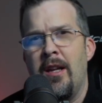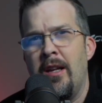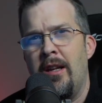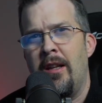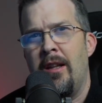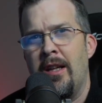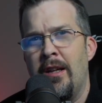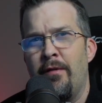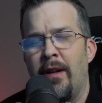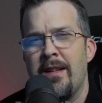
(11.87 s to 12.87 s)
in
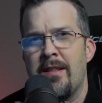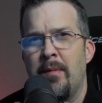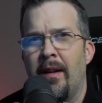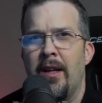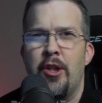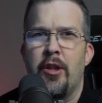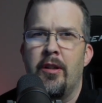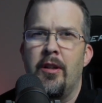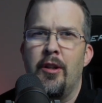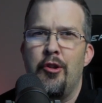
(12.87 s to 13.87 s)
the flight
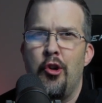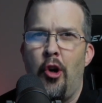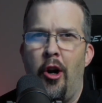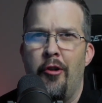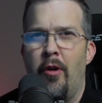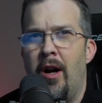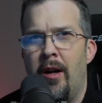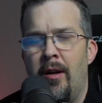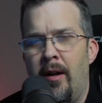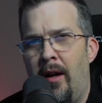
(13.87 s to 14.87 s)
simulation genre